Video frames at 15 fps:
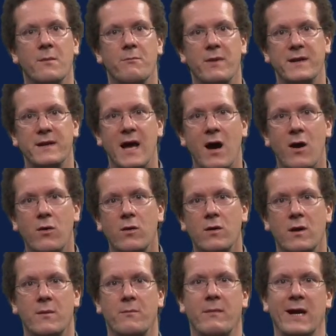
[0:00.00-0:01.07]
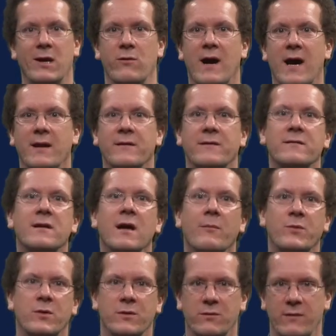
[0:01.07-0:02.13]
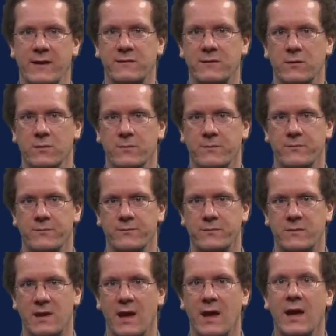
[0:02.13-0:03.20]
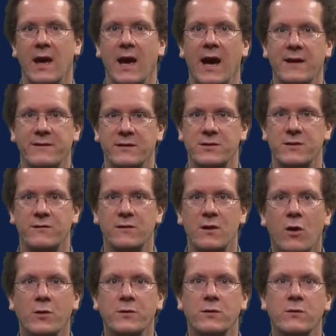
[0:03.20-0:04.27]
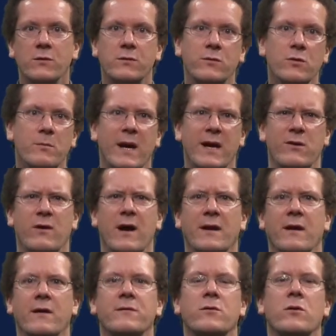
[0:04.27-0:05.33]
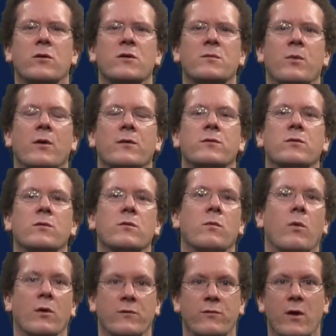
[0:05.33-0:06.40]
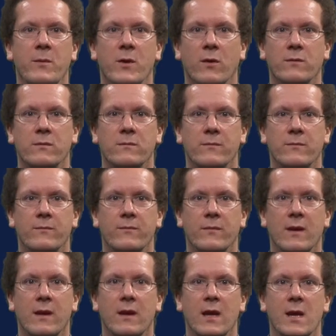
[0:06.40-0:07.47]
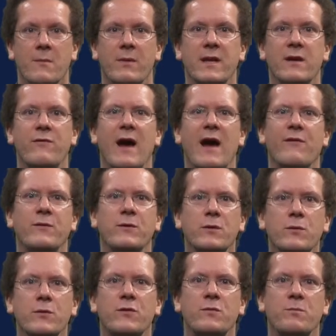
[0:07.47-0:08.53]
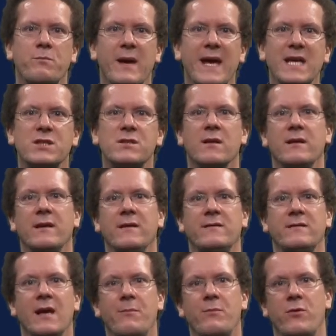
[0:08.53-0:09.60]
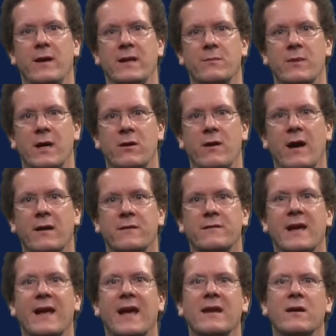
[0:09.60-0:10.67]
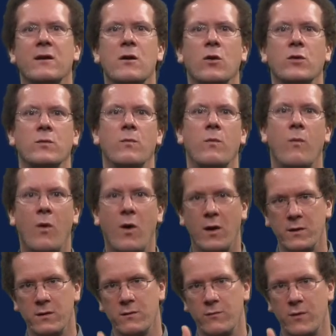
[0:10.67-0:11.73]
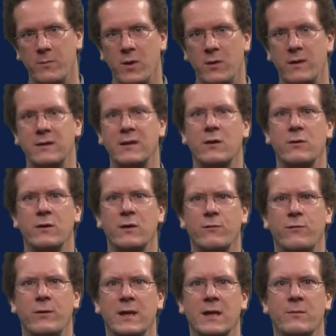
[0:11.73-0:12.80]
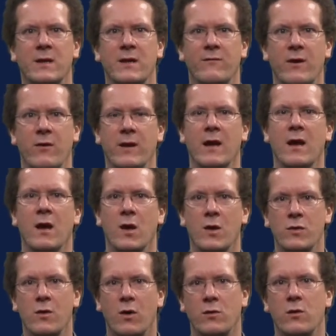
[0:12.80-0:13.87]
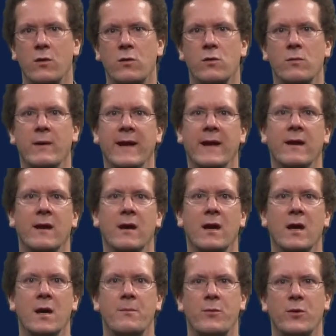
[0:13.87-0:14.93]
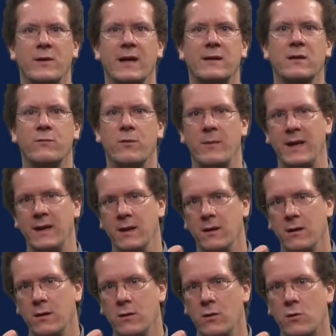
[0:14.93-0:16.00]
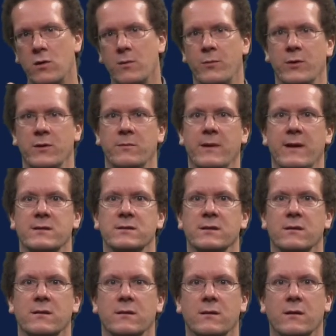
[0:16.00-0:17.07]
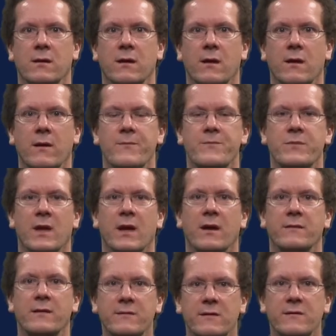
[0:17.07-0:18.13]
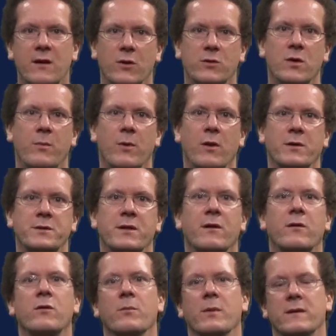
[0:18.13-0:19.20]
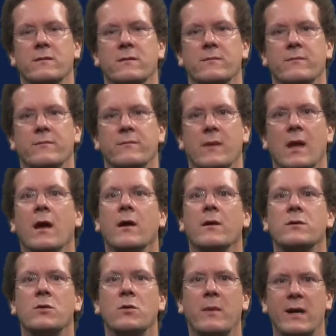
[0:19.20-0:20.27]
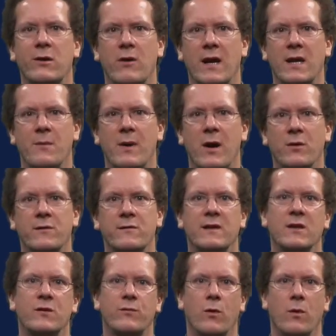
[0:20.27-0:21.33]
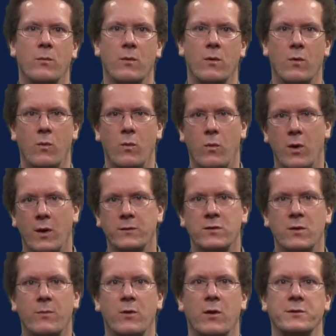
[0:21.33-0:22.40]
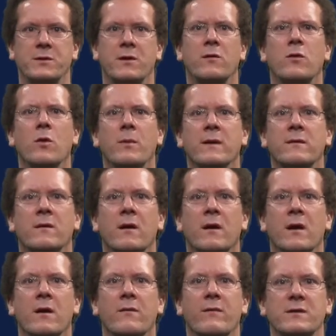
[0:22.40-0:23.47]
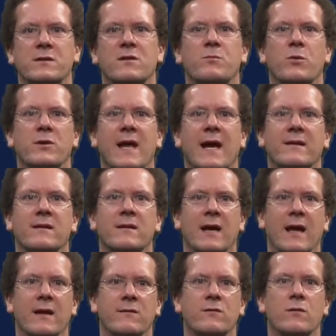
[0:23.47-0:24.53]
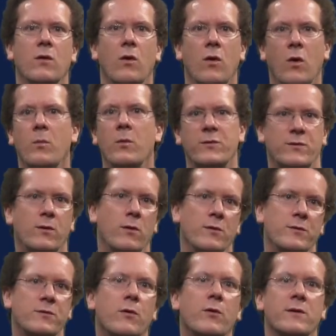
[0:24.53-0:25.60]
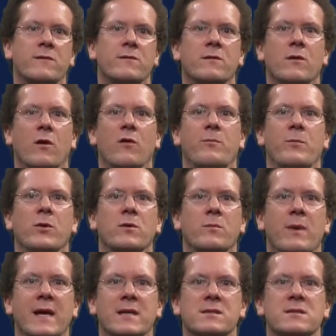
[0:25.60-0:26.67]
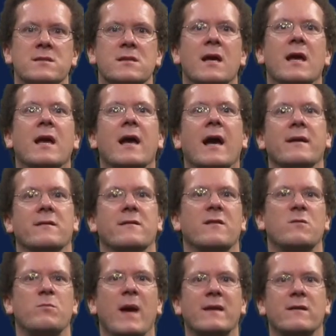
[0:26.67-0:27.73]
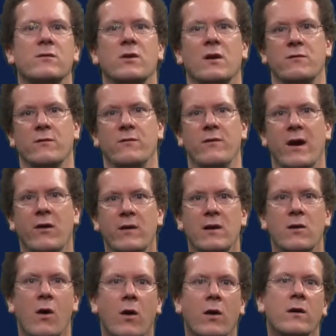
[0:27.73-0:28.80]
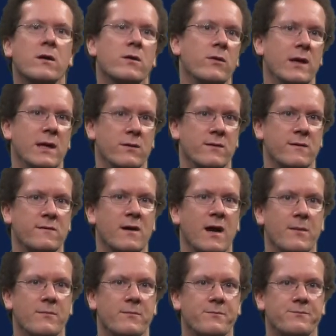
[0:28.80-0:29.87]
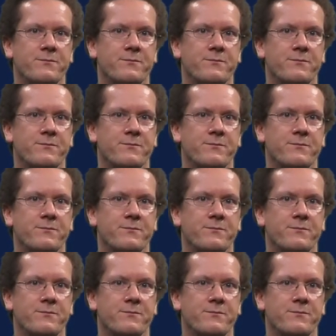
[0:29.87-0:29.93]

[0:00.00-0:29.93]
But now, Majoranas come to the rescue. As I just told you, two Majoranas correspond to one fermion. But if I have two spatially separated Majoranas, I can encode one fermionic degree of freedom in a very non-local way, protected from any local perturbation. This is our topological qubit. Two Majorana bound states form one topological qubit, which is protected against almost all sorts of perturbations and is expected to have a very long coherence time.